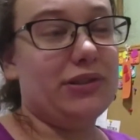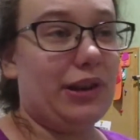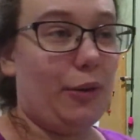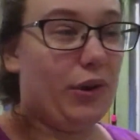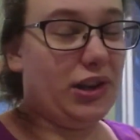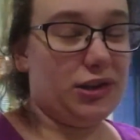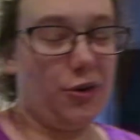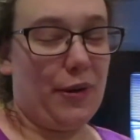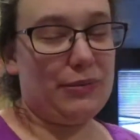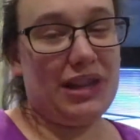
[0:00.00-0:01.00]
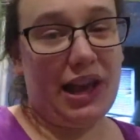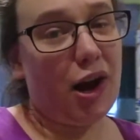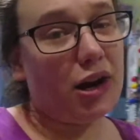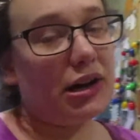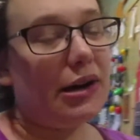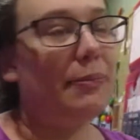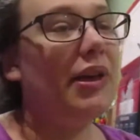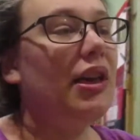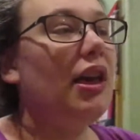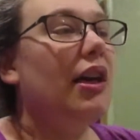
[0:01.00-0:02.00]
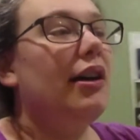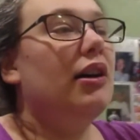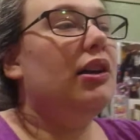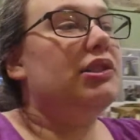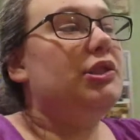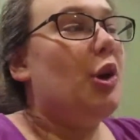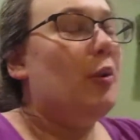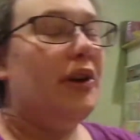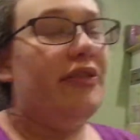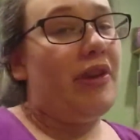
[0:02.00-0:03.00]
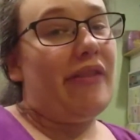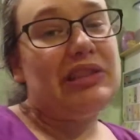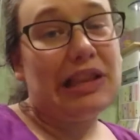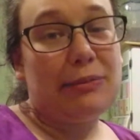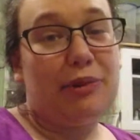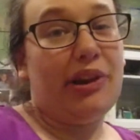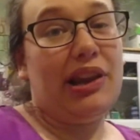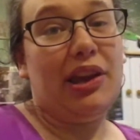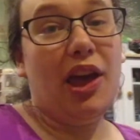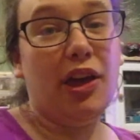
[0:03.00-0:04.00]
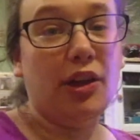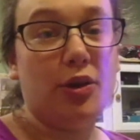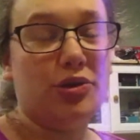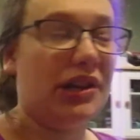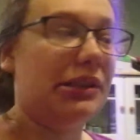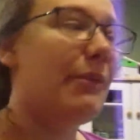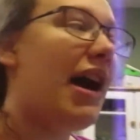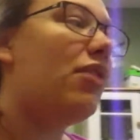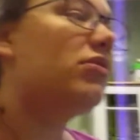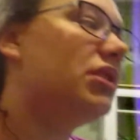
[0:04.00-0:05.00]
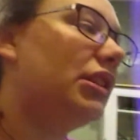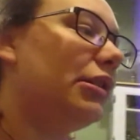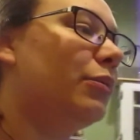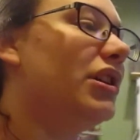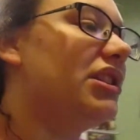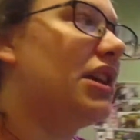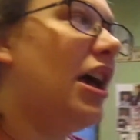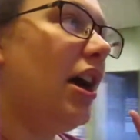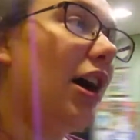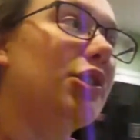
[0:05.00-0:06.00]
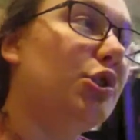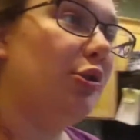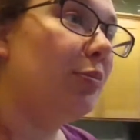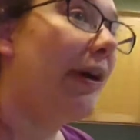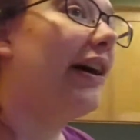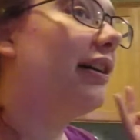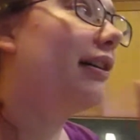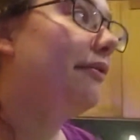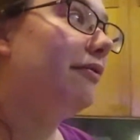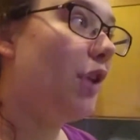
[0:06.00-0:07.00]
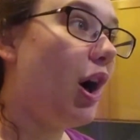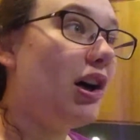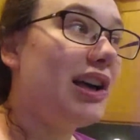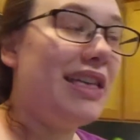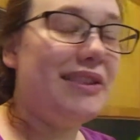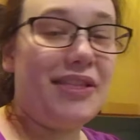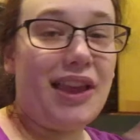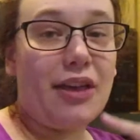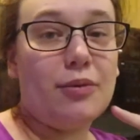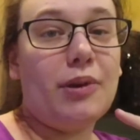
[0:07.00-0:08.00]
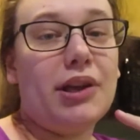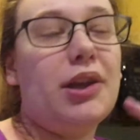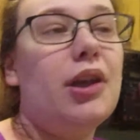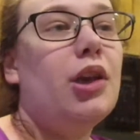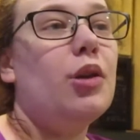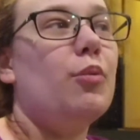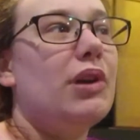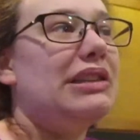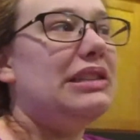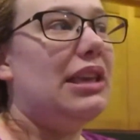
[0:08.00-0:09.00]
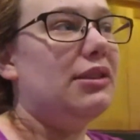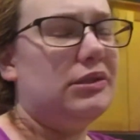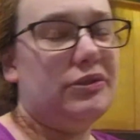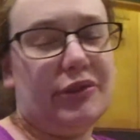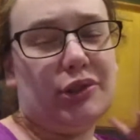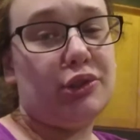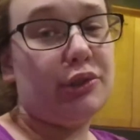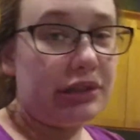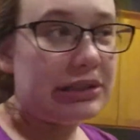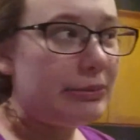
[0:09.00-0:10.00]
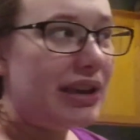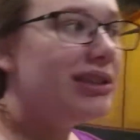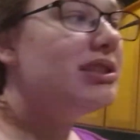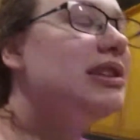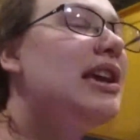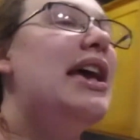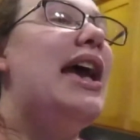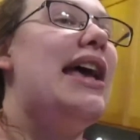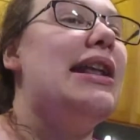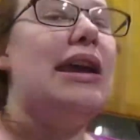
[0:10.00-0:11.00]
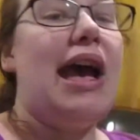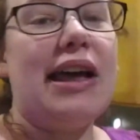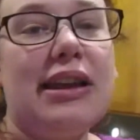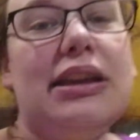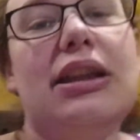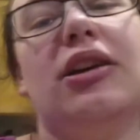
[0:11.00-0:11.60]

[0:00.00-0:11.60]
that I wanted to go up today are up. So if you haven't seen them already, go check them out. It was a two-part vlog, and then the other one was Kitten's first Christmas. And I added,